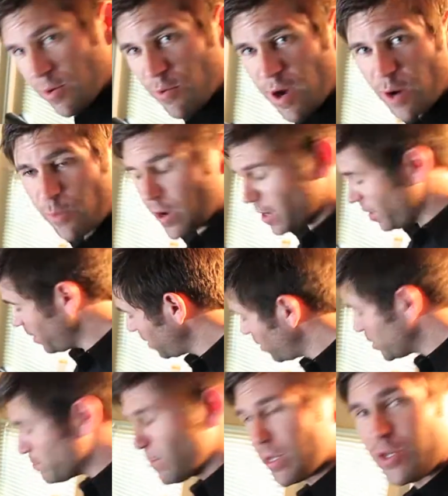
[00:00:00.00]
by the way, you're gonna
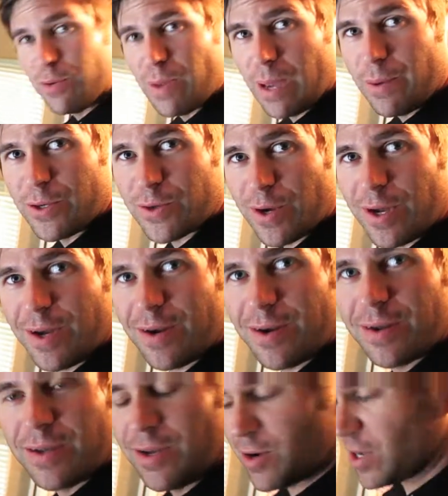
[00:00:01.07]
notice my two babies right here. You know,